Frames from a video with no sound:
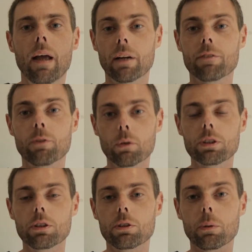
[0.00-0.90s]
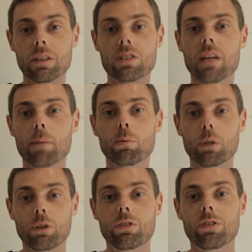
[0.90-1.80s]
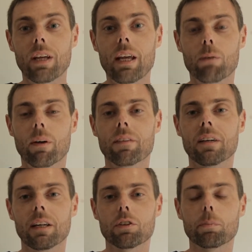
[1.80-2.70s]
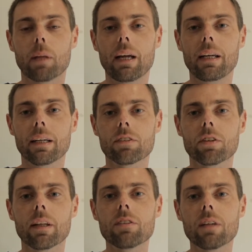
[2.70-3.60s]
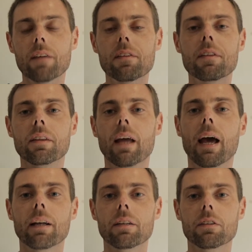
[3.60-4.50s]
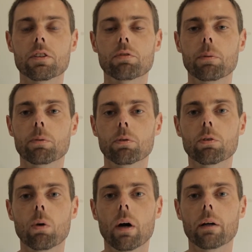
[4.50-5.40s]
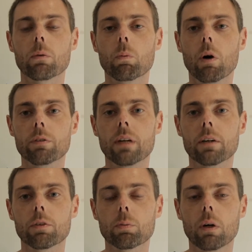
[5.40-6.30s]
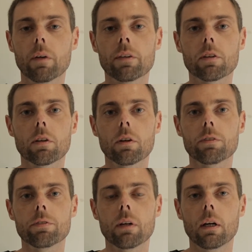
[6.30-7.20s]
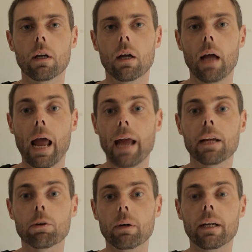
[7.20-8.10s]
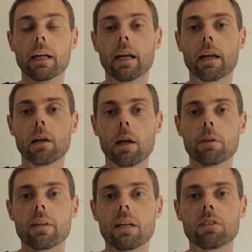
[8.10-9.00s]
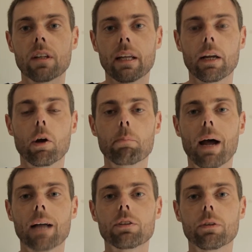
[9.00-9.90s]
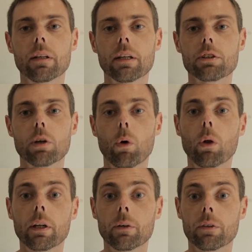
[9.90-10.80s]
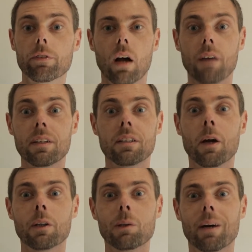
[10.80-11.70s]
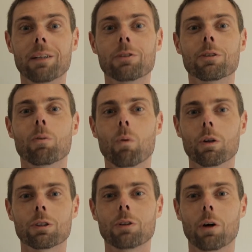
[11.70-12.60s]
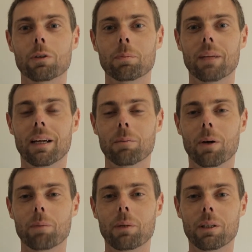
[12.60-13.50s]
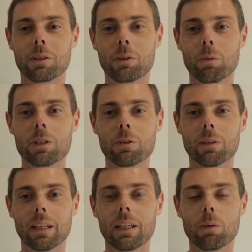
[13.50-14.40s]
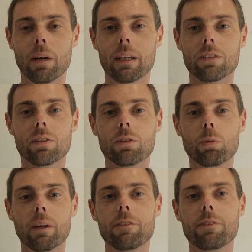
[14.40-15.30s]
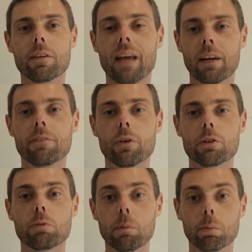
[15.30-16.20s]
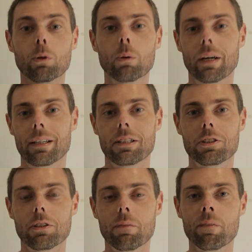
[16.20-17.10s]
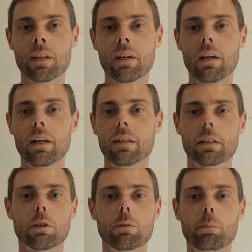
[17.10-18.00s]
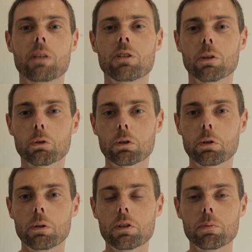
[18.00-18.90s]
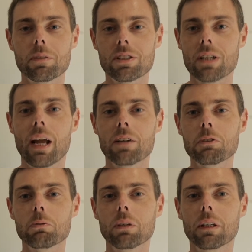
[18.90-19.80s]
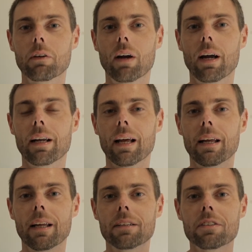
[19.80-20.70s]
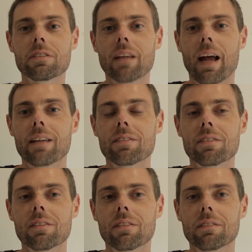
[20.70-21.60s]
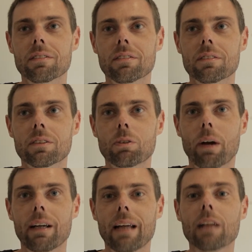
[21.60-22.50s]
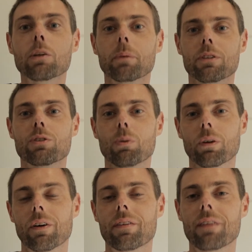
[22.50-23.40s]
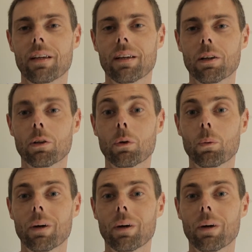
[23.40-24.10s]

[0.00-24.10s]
and force you to accept what you see rather than explaining it. So that's another thing they added in the script that was quite well done as well. And there's a lot of anchoring and things that they go back to that they show earlier in the film. I think the only way to sort of watch Child's Play, in my opinion, the original anyway, is the 25th anniversary Blu-ray edition. The picture looks crisp, the sound is really great, and just adds a great element to it, I think, in a lot of